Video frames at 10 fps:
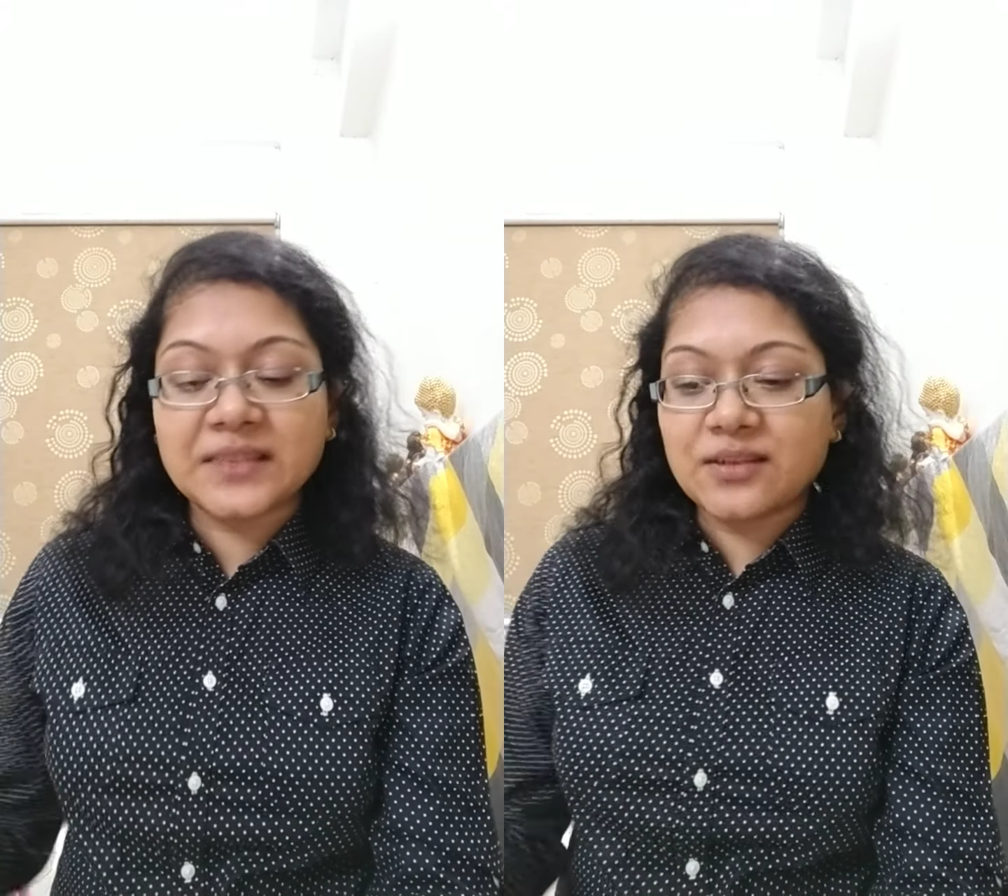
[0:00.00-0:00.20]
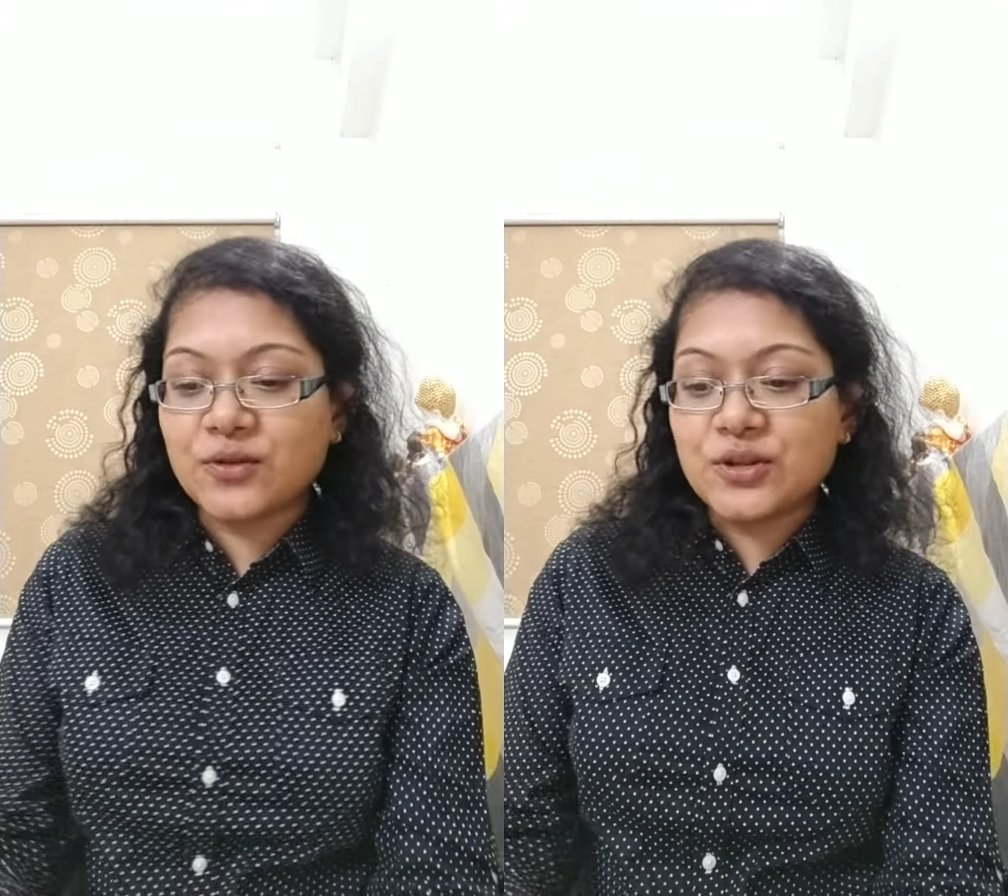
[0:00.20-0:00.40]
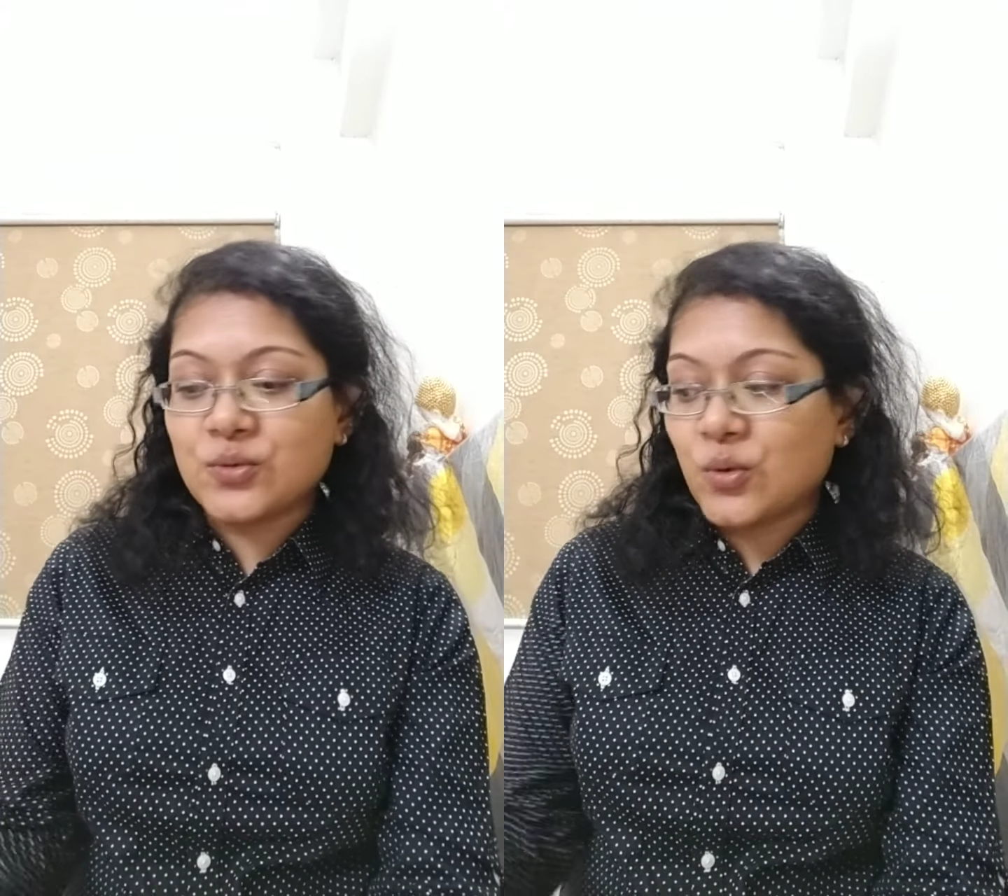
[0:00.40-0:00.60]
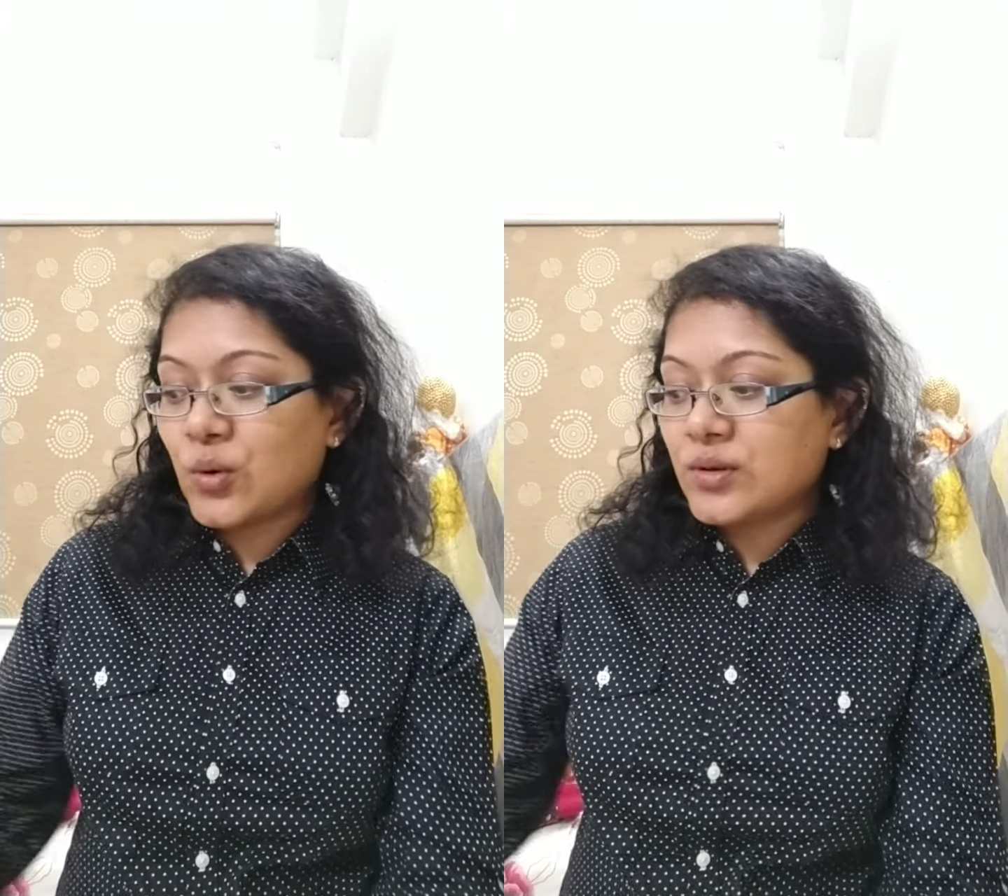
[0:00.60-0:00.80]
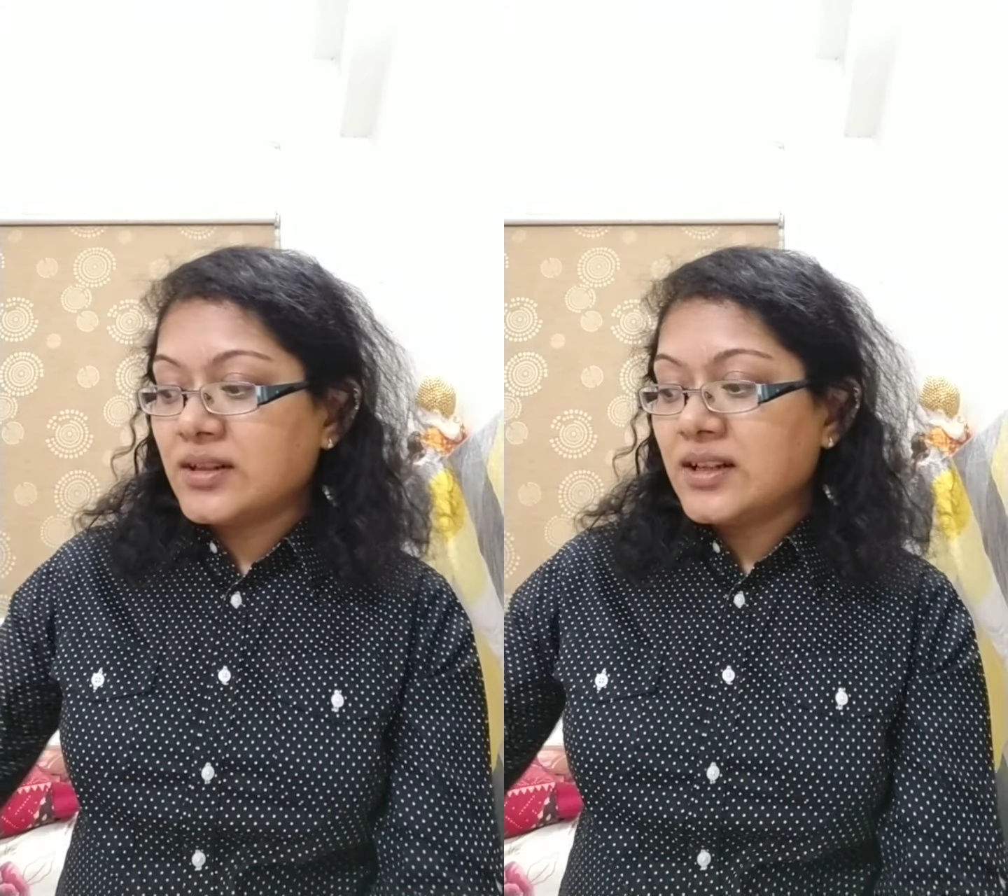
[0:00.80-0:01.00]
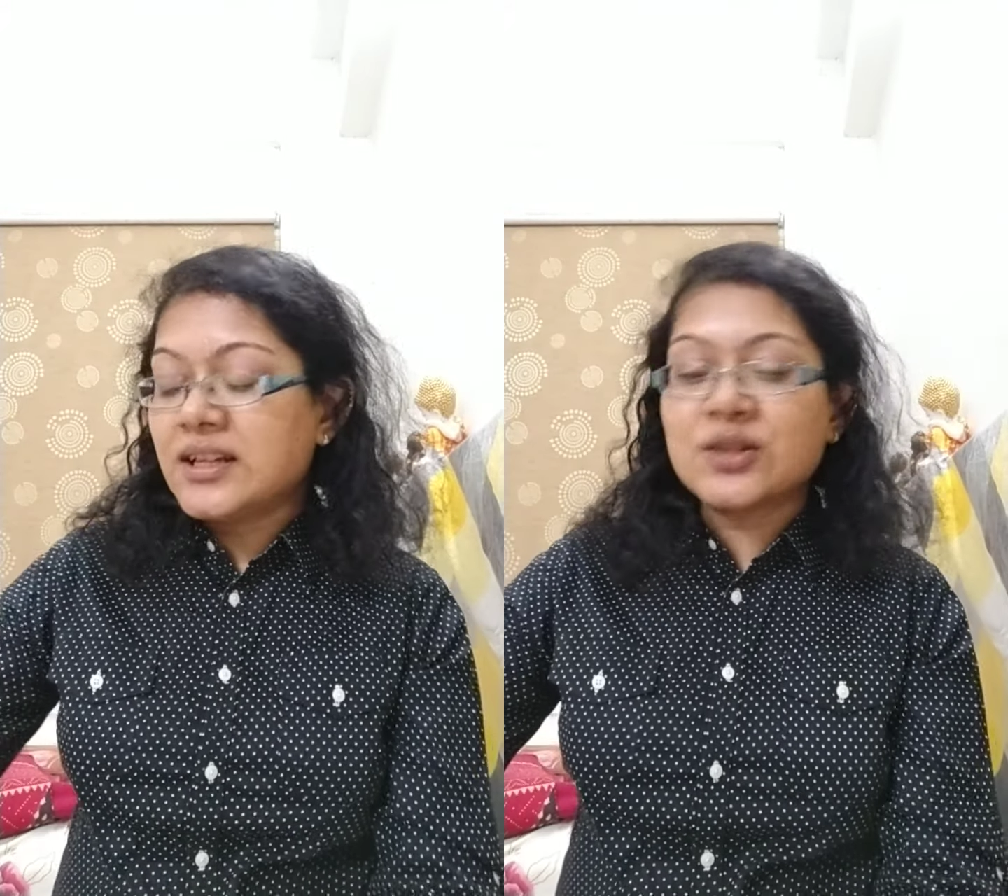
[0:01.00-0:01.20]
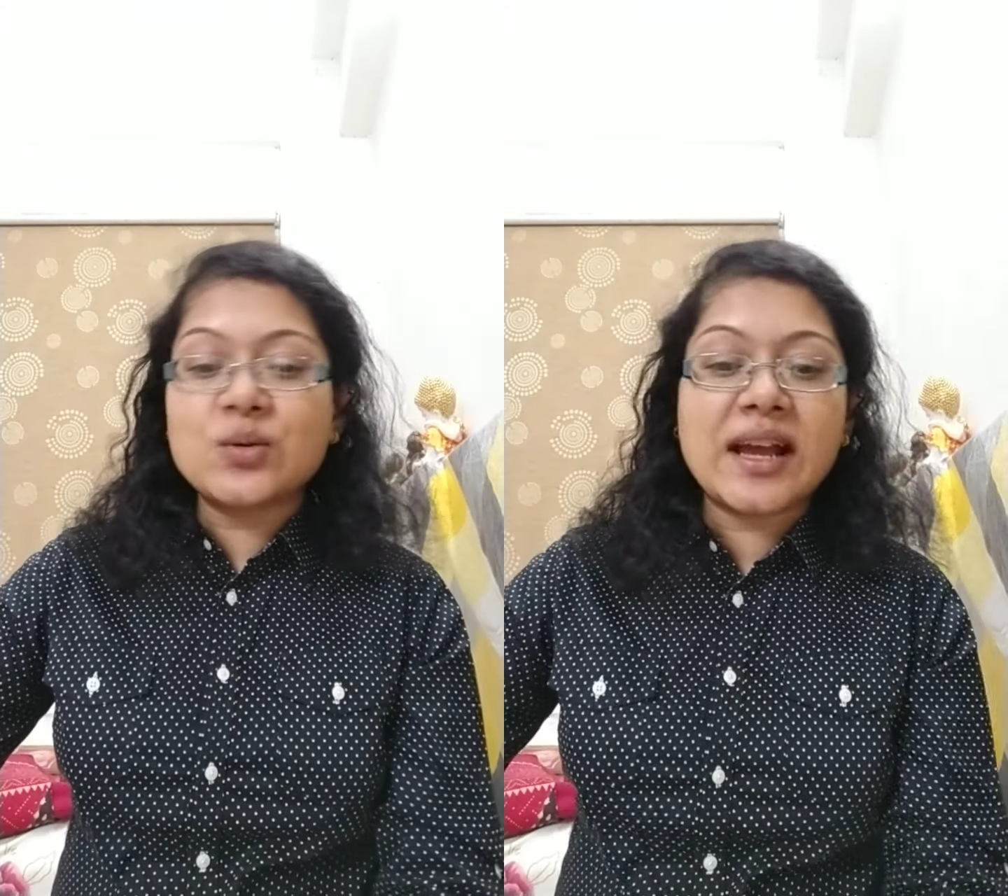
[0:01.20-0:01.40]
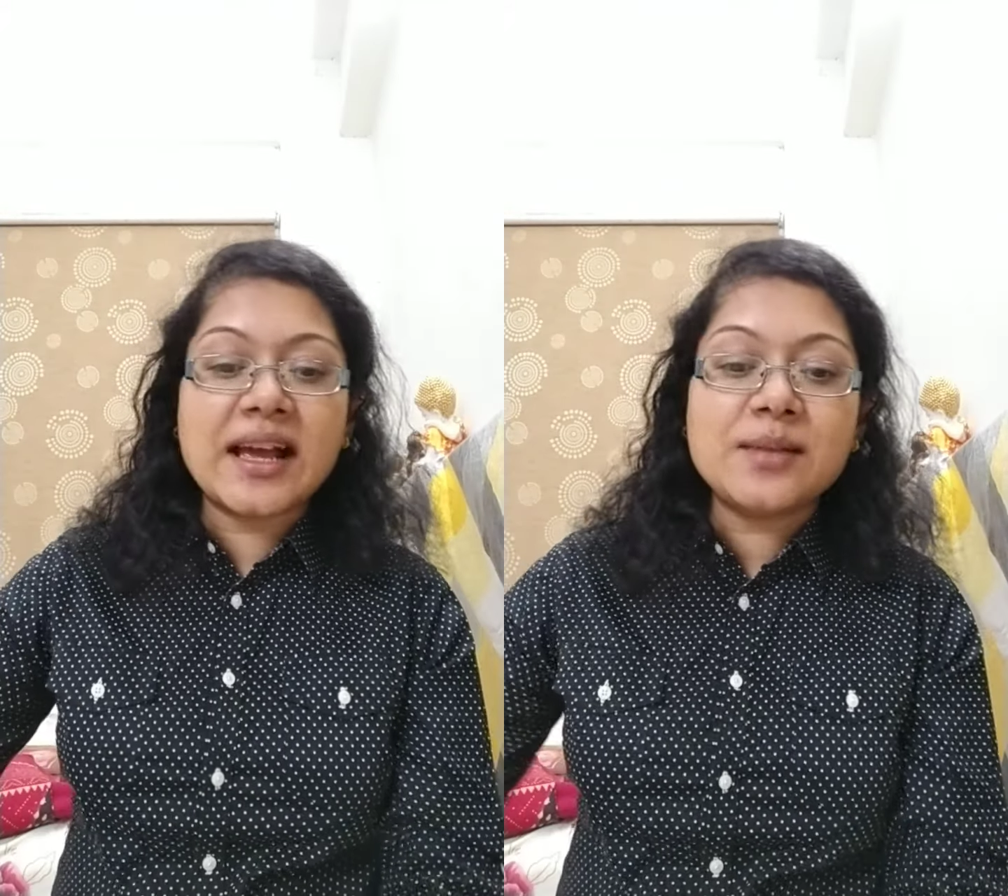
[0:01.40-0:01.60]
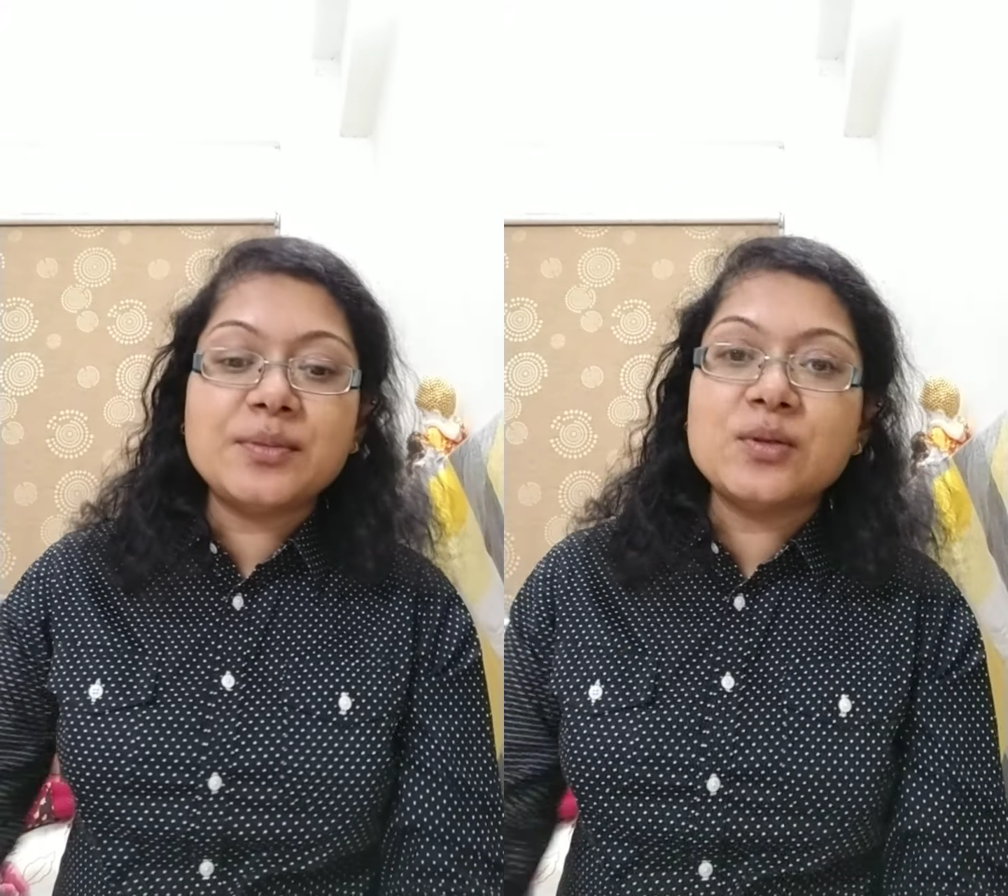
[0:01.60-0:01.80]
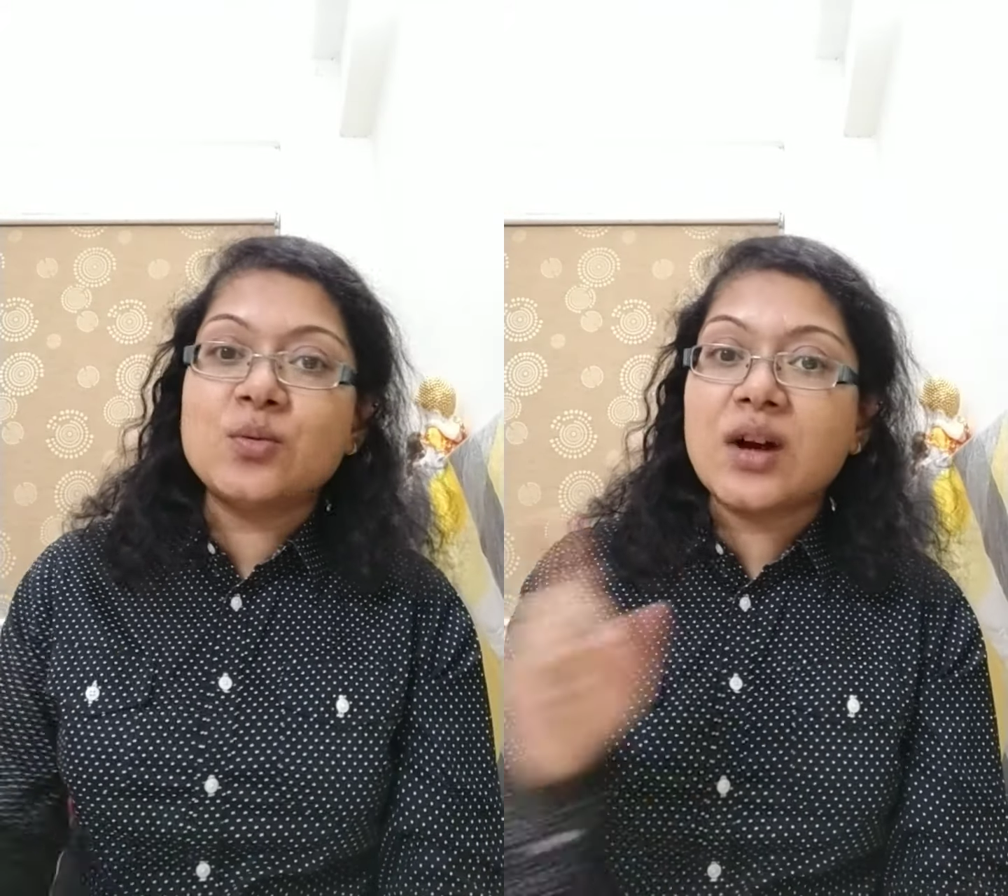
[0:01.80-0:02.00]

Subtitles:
for you all to help you